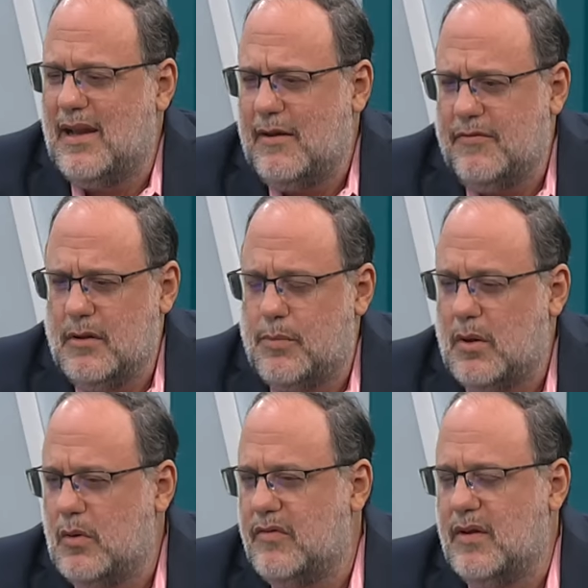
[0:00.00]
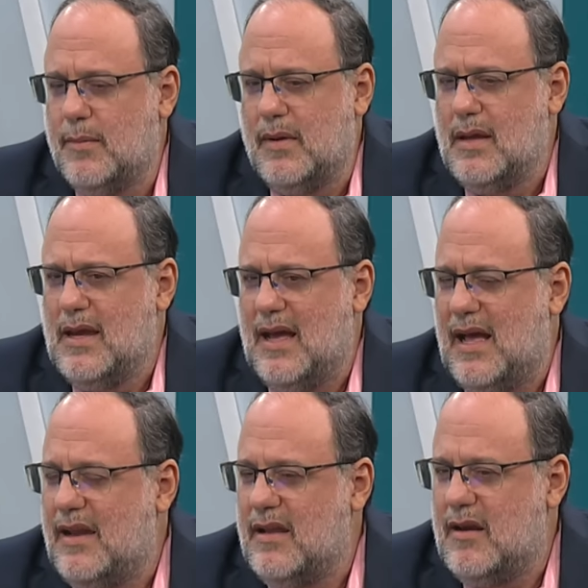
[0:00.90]
I feel proud of him,
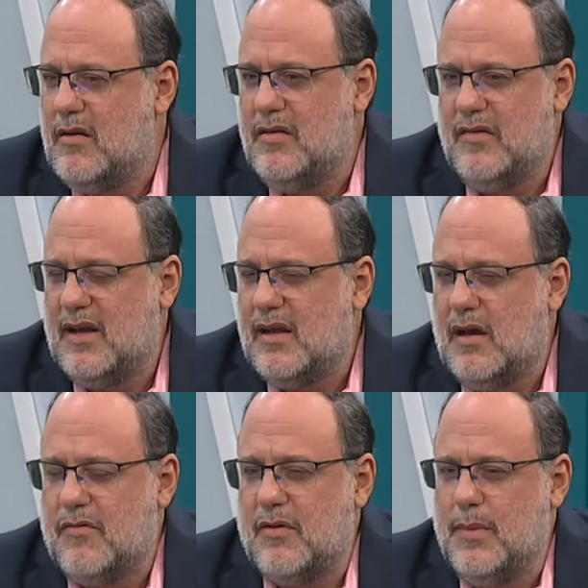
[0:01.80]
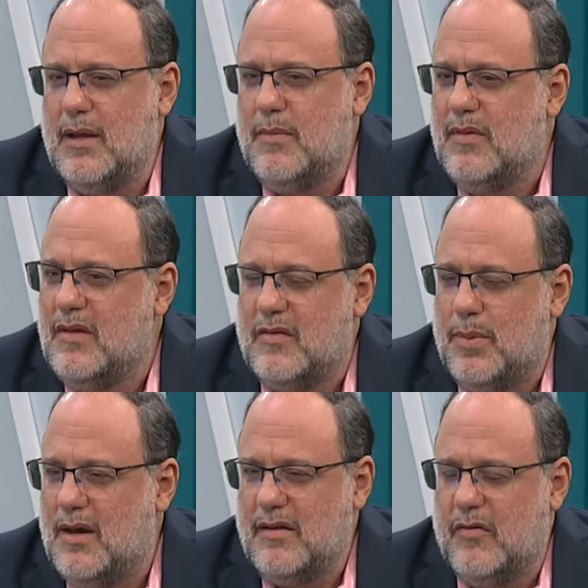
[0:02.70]
and the heritage I got from him is
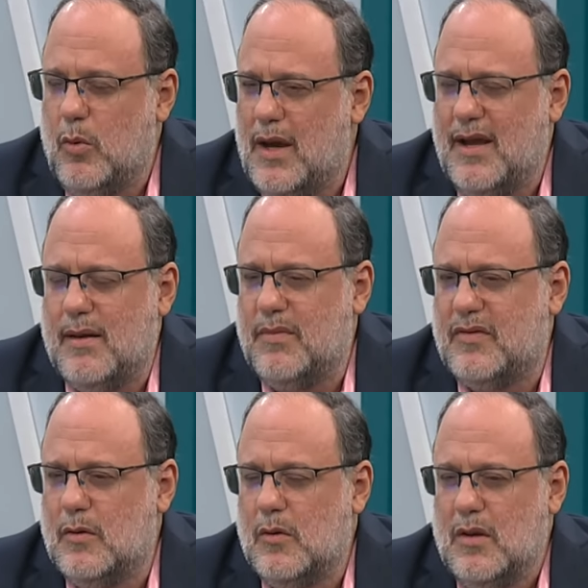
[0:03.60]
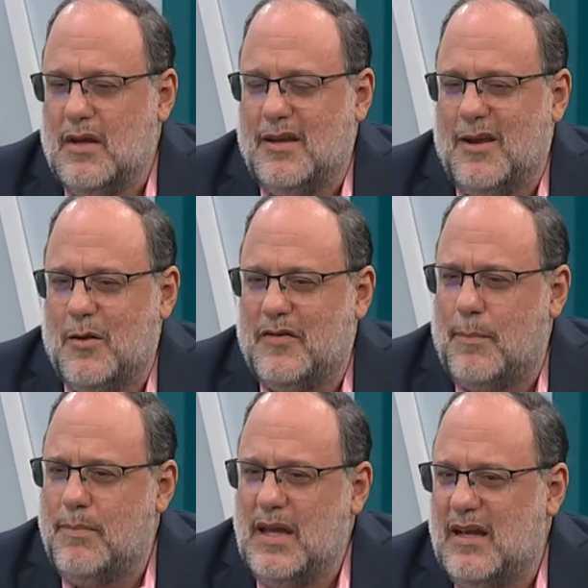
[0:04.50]
part of who I am. So, it's a
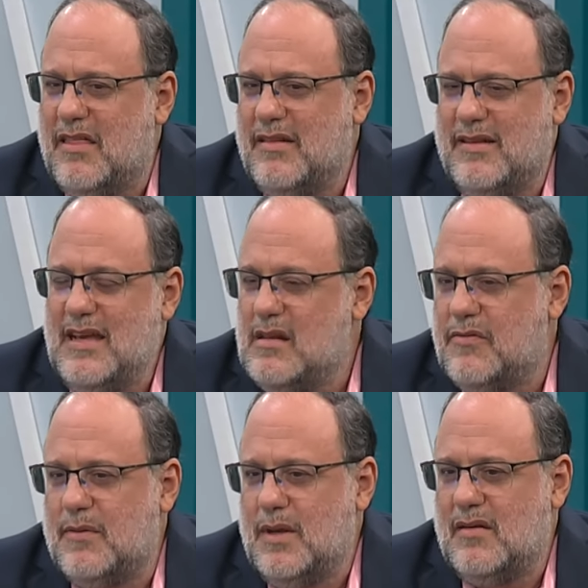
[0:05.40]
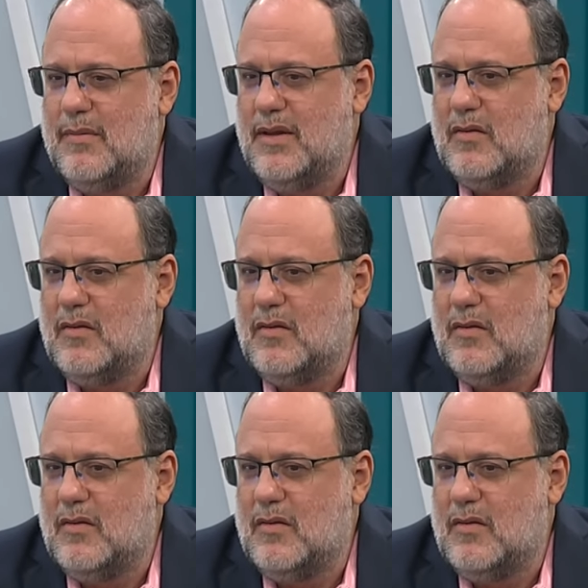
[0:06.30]
big deal for me to be